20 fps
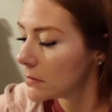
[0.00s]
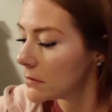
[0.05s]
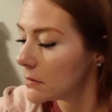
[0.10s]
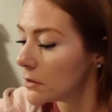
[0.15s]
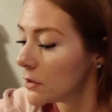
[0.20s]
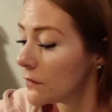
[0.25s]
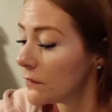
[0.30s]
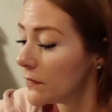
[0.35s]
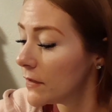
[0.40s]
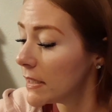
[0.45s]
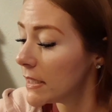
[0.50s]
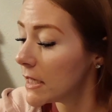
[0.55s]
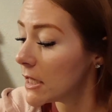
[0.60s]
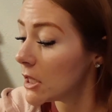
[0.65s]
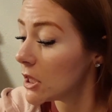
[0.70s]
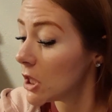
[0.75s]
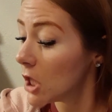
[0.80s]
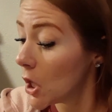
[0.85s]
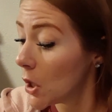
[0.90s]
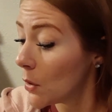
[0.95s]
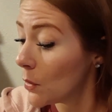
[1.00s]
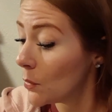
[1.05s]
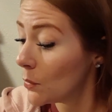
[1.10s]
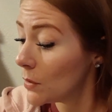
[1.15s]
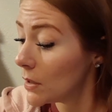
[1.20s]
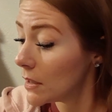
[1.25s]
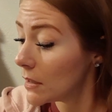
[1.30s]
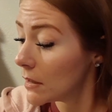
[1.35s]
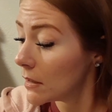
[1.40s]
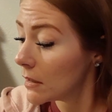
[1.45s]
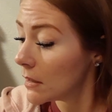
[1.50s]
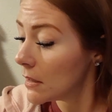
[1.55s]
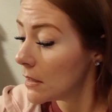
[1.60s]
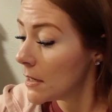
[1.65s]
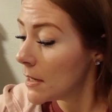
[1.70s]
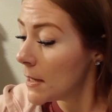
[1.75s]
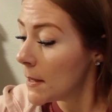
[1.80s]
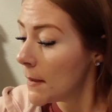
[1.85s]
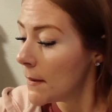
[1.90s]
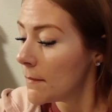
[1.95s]
you're feeling alone
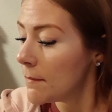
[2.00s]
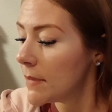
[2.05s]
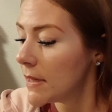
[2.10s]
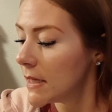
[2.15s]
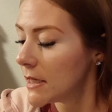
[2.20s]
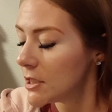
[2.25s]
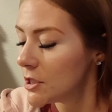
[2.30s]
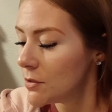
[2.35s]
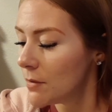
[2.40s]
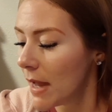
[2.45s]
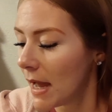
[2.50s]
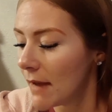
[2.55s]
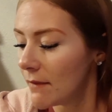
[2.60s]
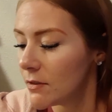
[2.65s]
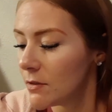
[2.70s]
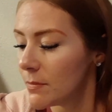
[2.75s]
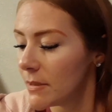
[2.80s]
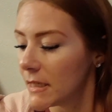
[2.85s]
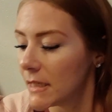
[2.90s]
because you have to be,